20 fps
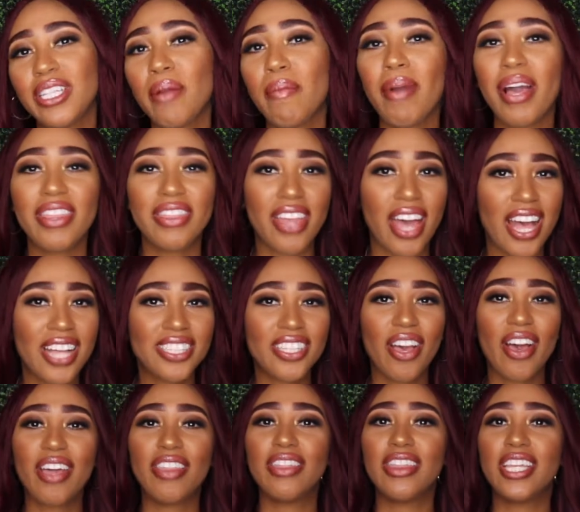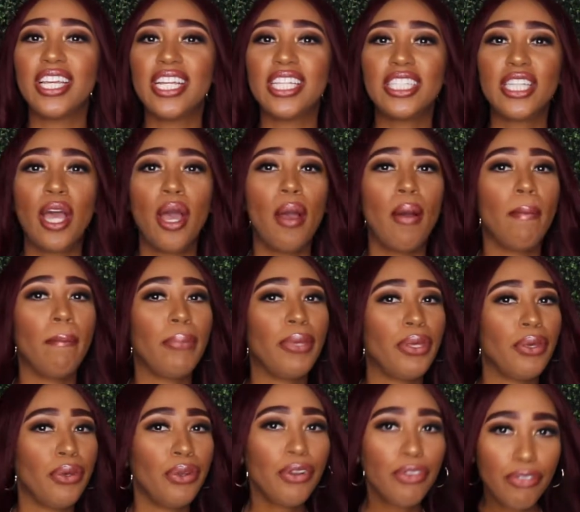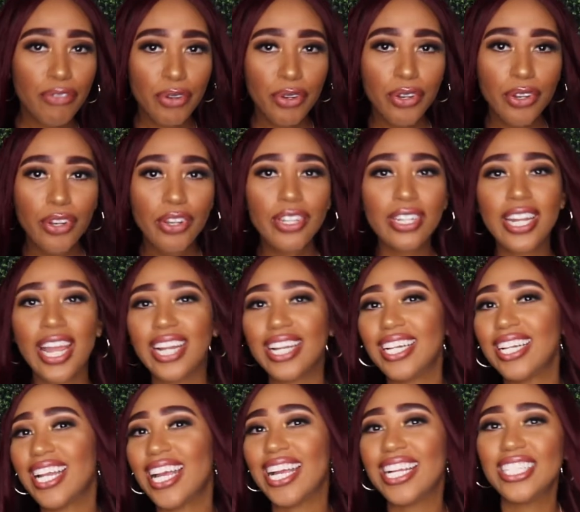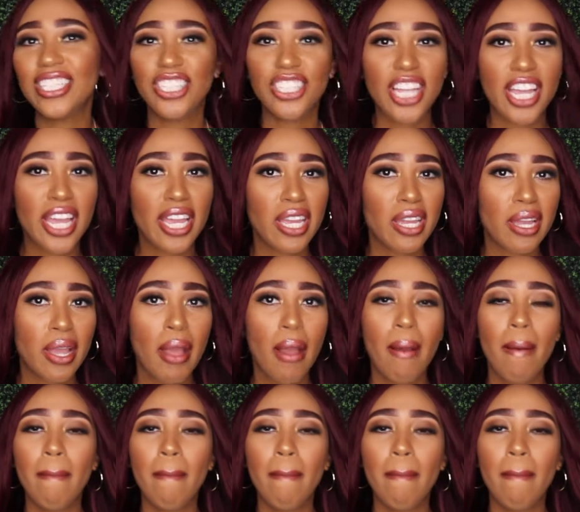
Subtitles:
are my thoughts on this beautiful 99J